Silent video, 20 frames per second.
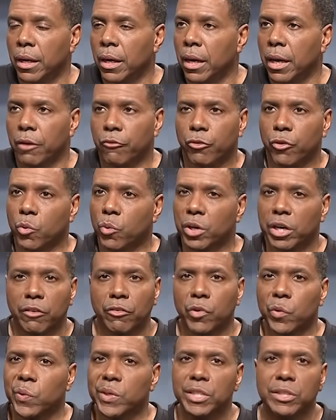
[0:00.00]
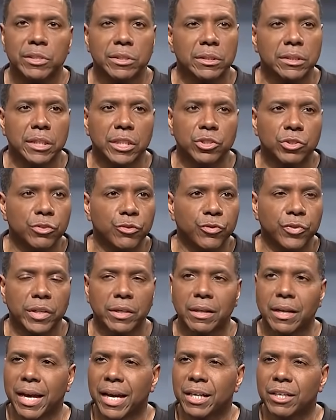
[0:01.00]
And for whatever reason that you feel
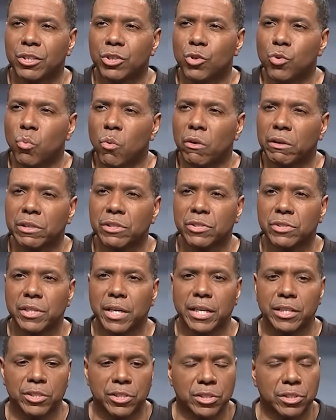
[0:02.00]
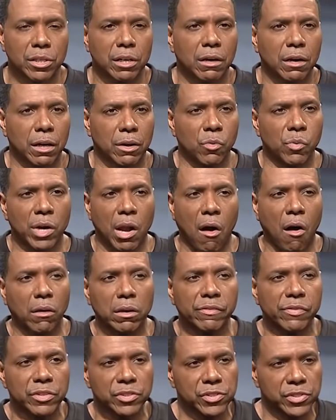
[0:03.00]
like you want to stay stuck when all
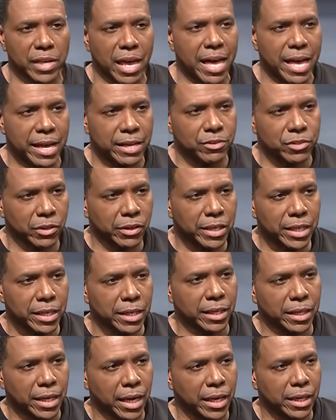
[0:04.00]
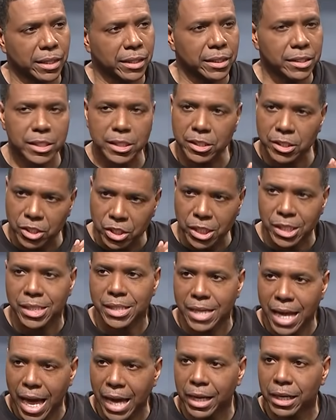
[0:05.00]
of the signs are indicating this is just
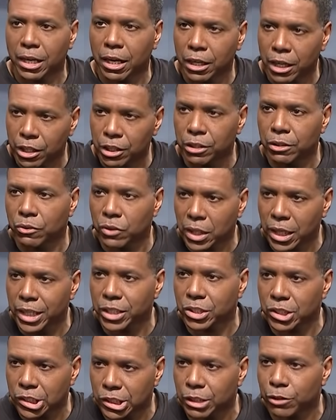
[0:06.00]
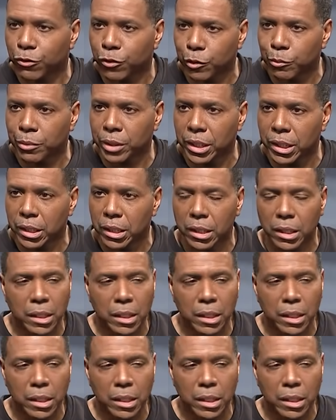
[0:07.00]
not a good relationship for me,